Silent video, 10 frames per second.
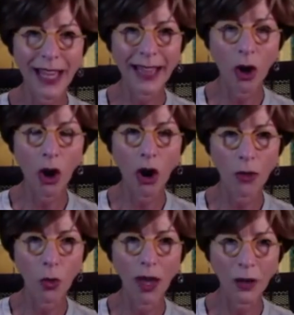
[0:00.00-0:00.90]
and they
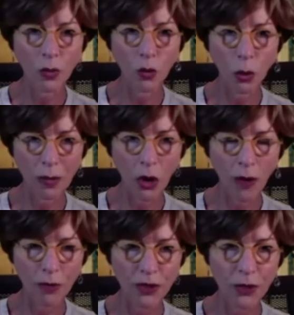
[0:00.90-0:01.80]
called the one woman
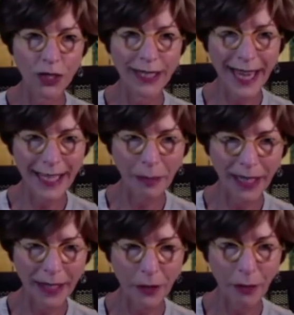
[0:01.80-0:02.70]
officer to
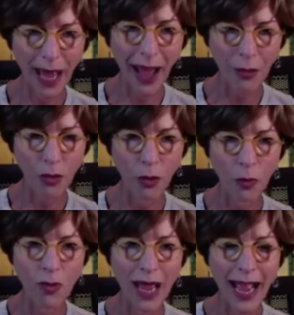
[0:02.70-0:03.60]
take me into the
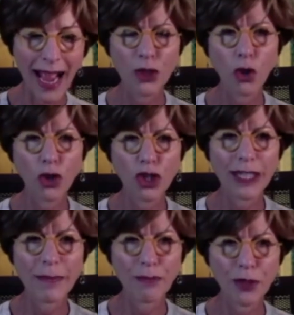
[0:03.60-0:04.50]
bathroom. So
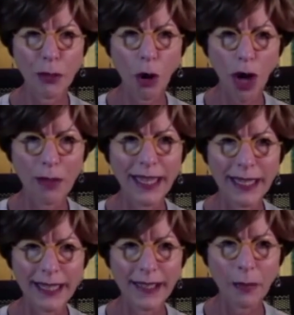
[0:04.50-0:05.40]
she brought
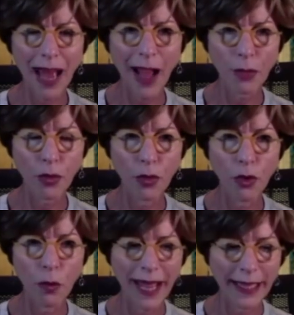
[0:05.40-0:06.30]
me into the
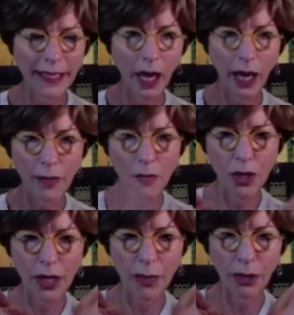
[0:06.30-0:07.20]
bathroom and cut
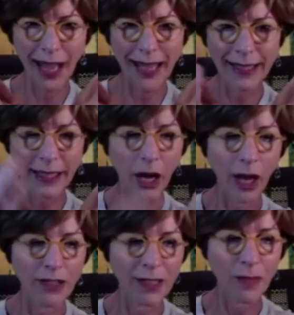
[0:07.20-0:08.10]
the plastic
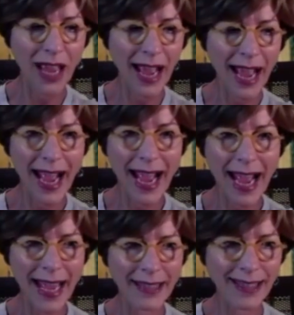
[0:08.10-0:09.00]
cuffs,
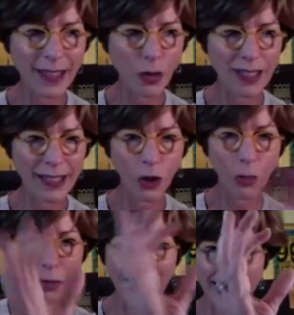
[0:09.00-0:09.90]
and there was
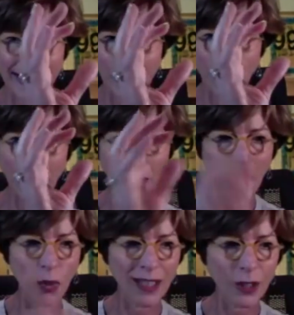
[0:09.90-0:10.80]
still plastic
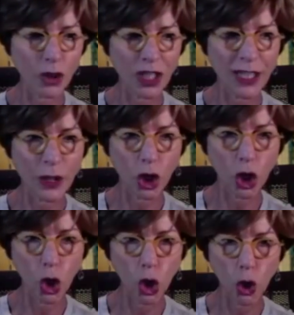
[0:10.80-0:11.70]
around my wrist. So she
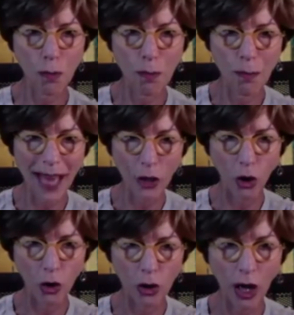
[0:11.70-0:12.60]
took her
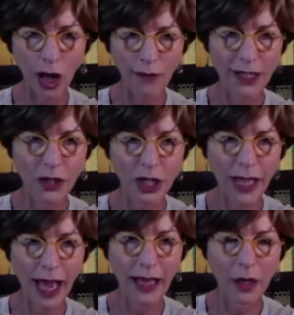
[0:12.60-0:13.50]
metal cuffs that
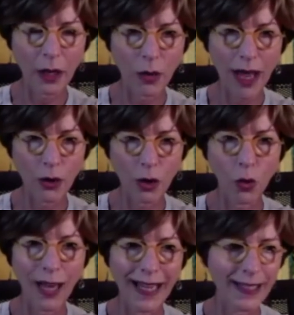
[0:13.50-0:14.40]
she had around
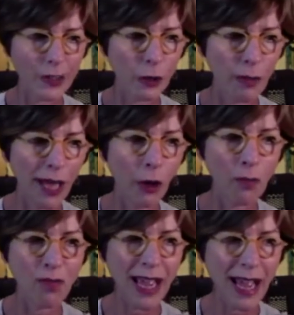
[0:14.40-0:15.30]
her waist, her
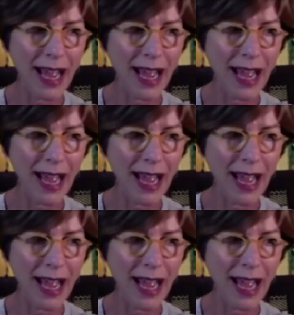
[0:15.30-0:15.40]
belt,